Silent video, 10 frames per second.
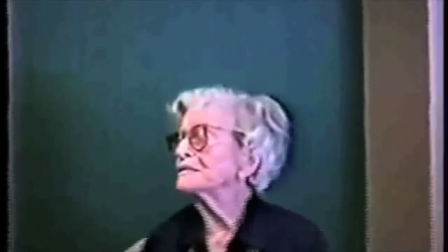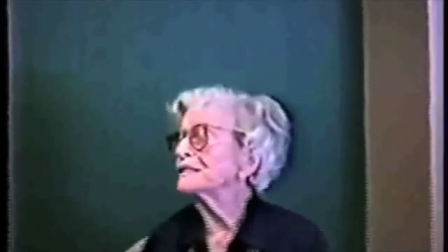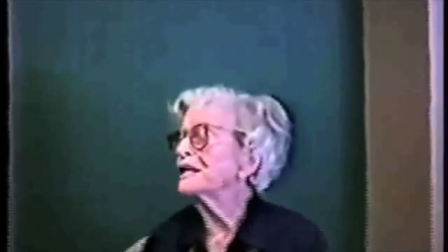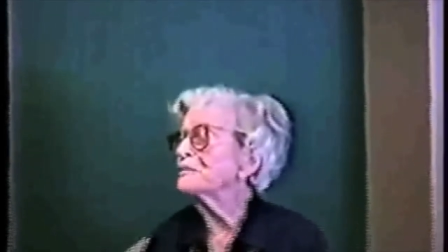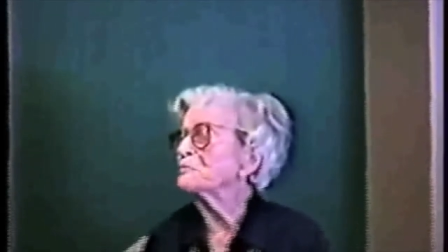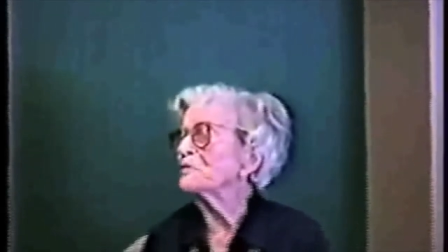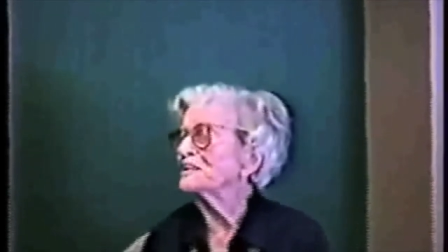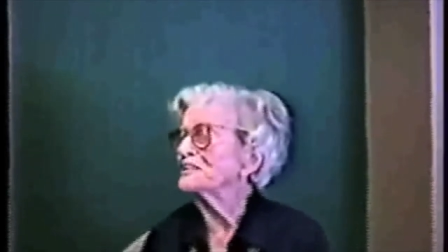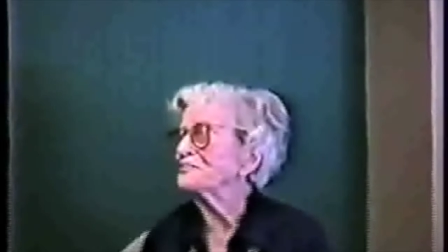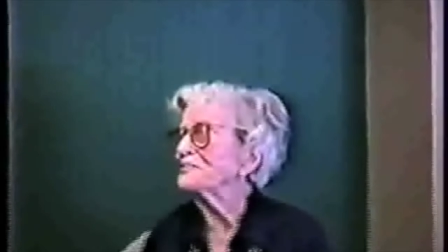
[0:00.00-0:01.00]

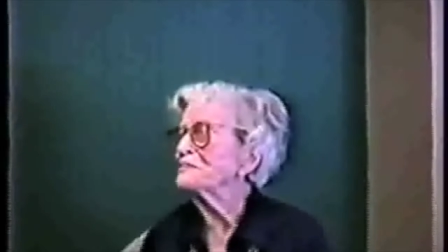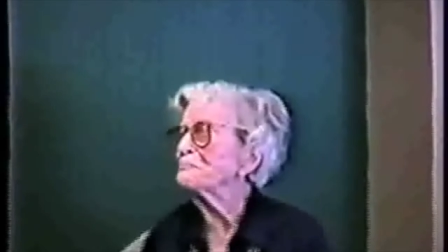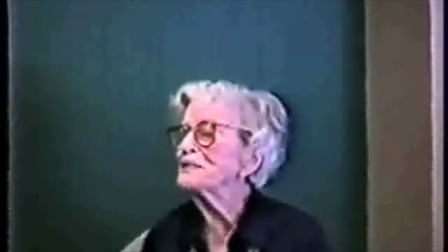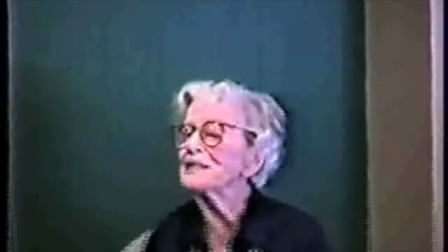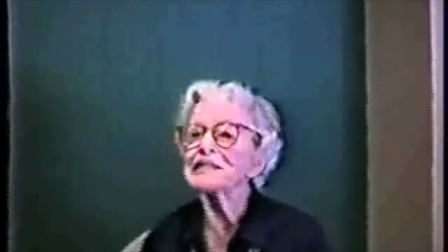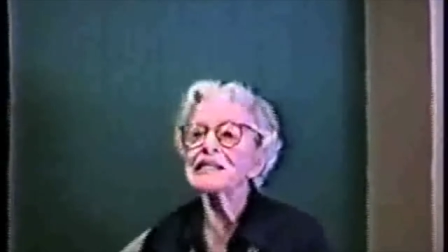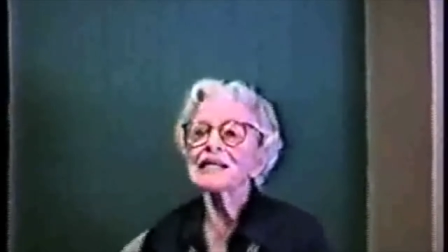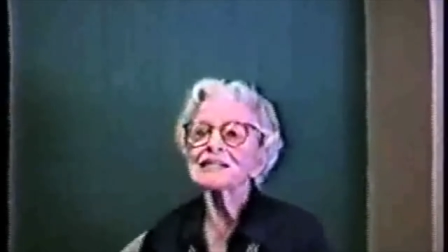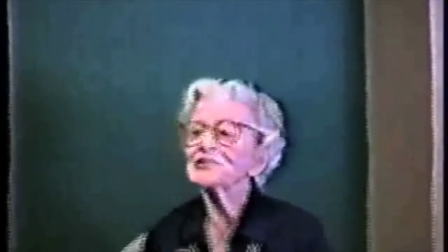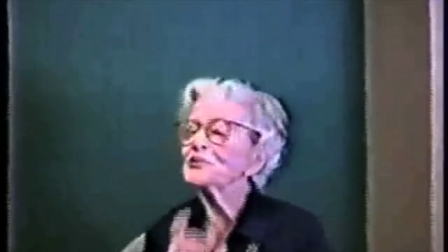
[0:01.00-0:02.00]
typewriter reappeared.
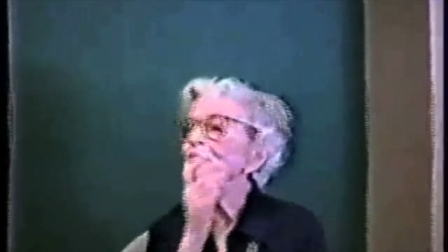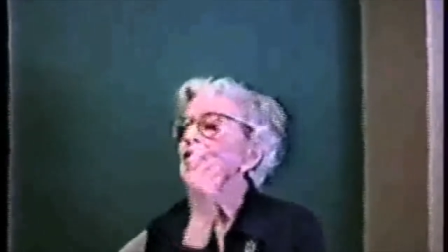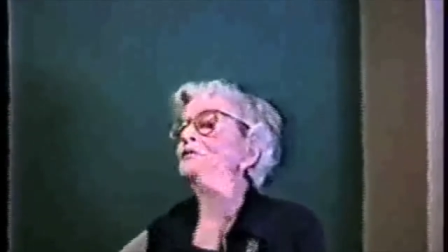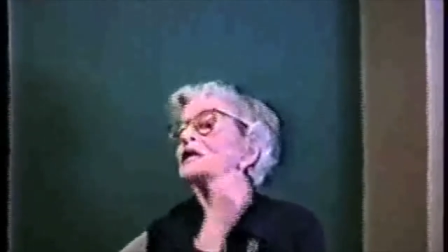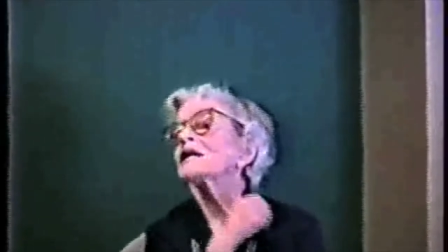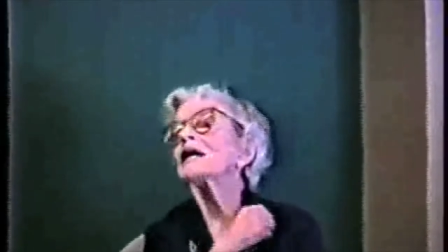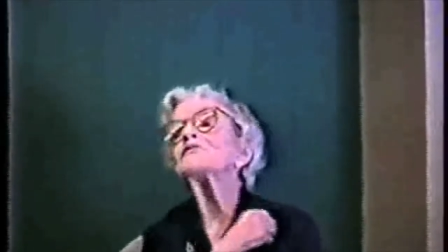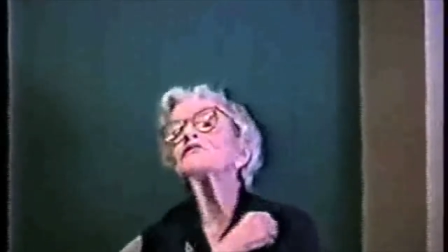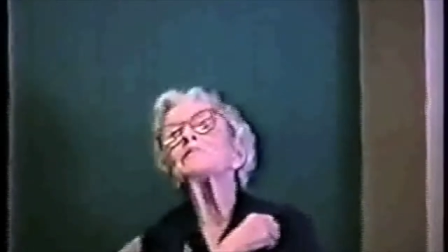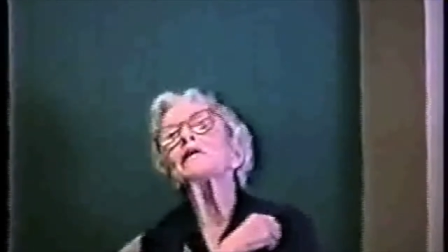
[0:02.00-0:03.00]
So I, I
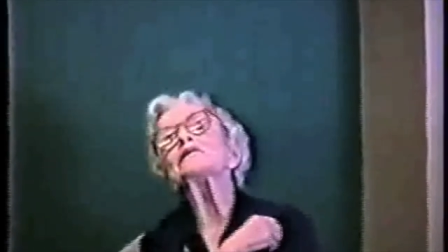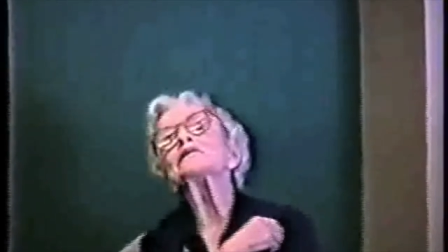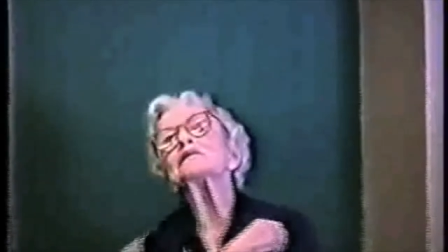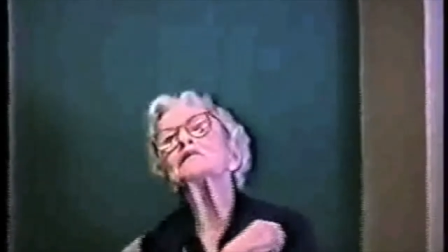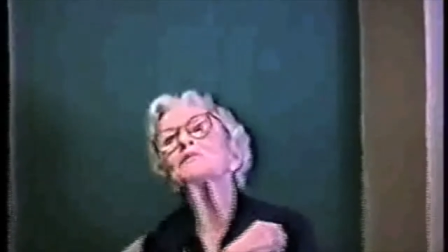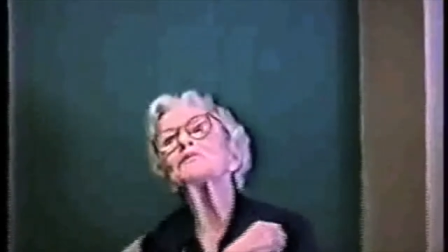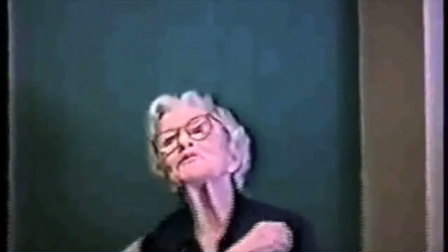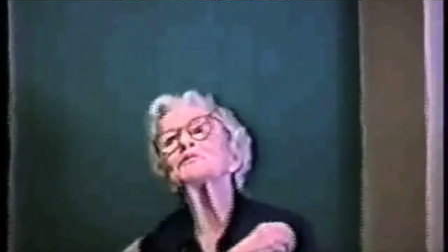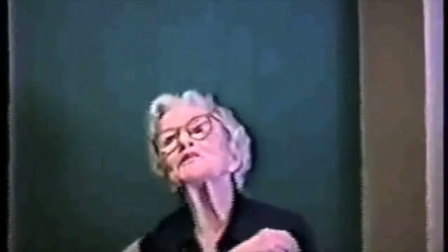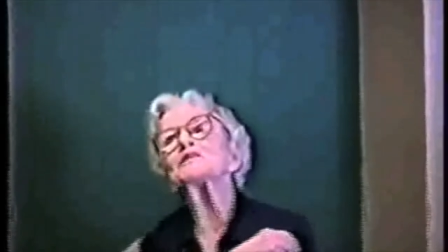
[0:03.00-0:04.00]
just mention this
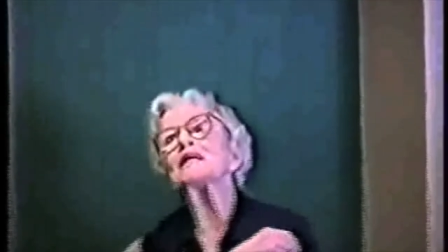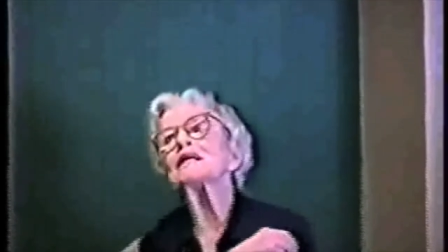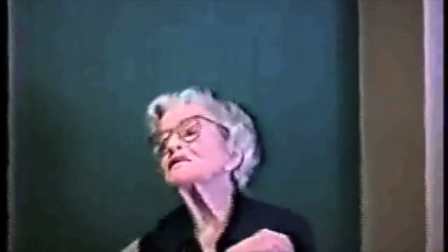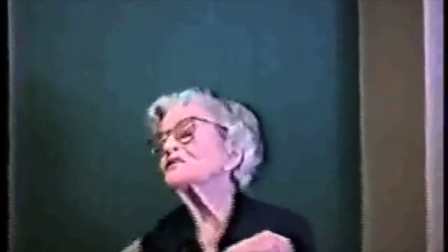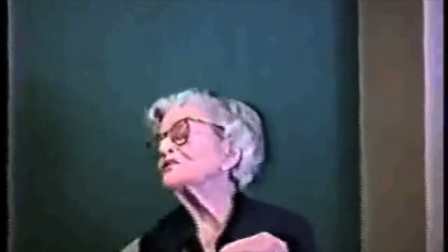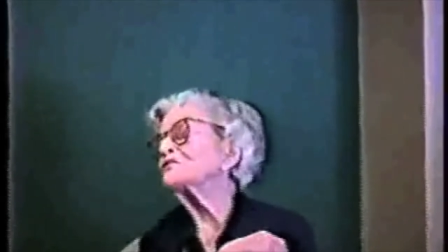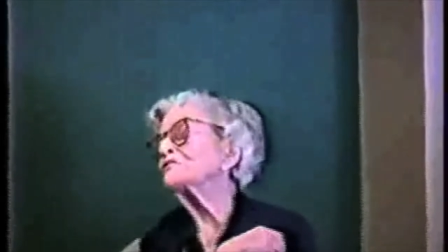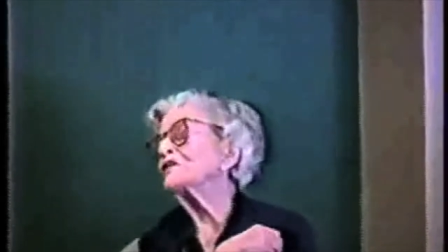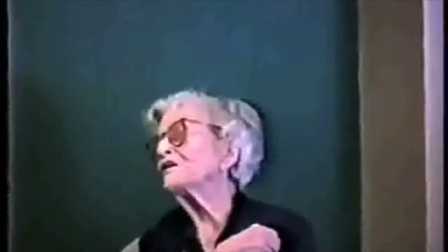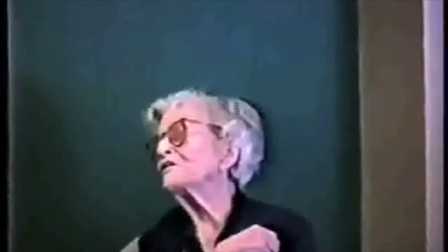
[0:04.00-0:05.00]
because we started in a
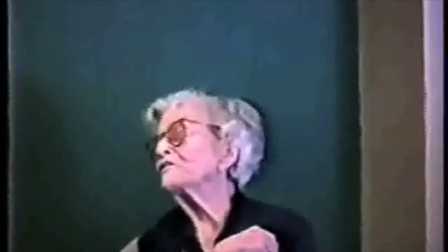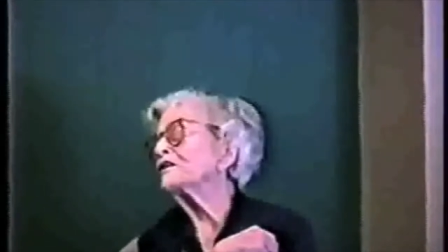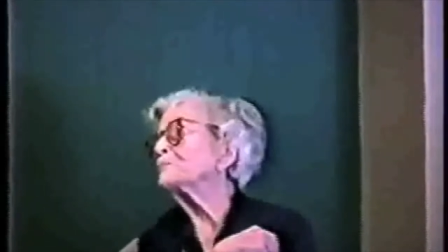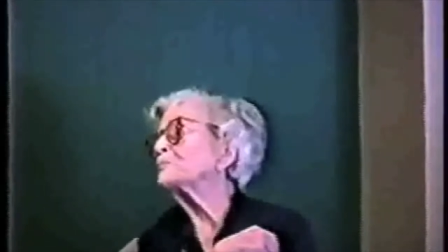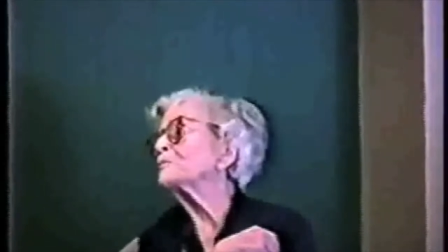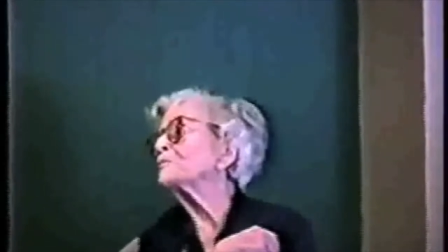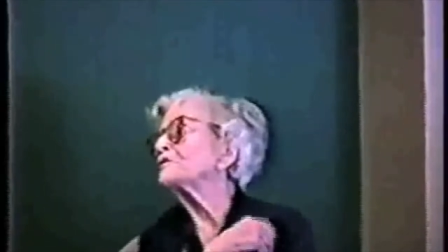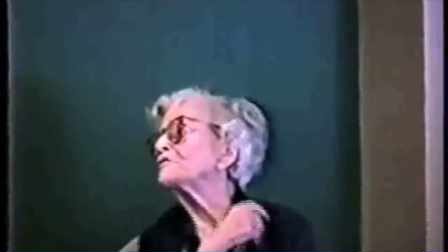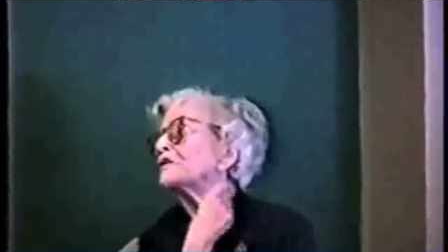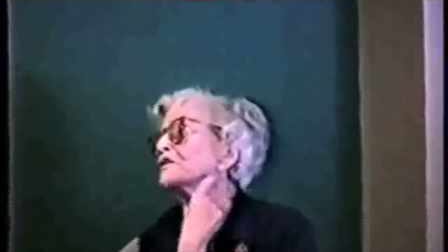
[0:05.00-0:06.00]
very, very a,
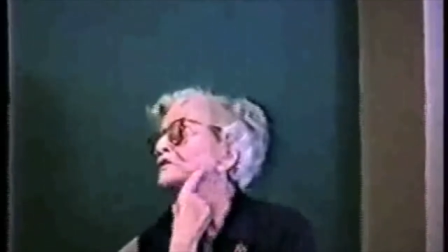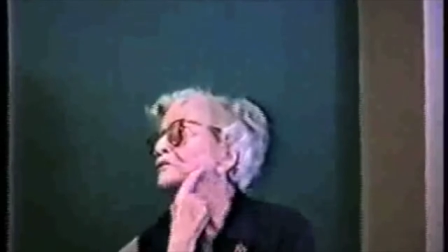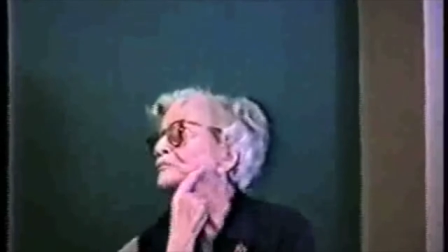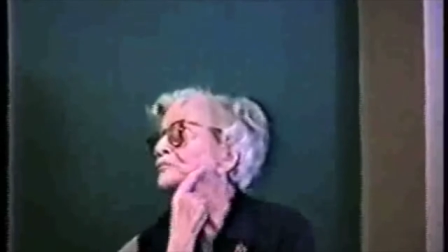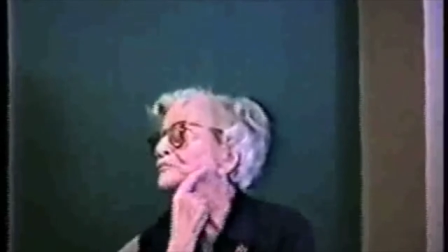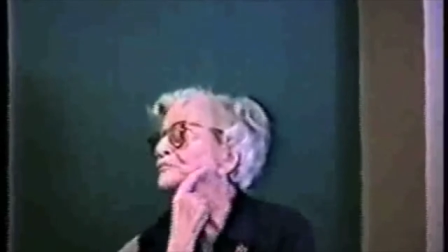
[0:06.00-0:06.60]
primitive fashion. On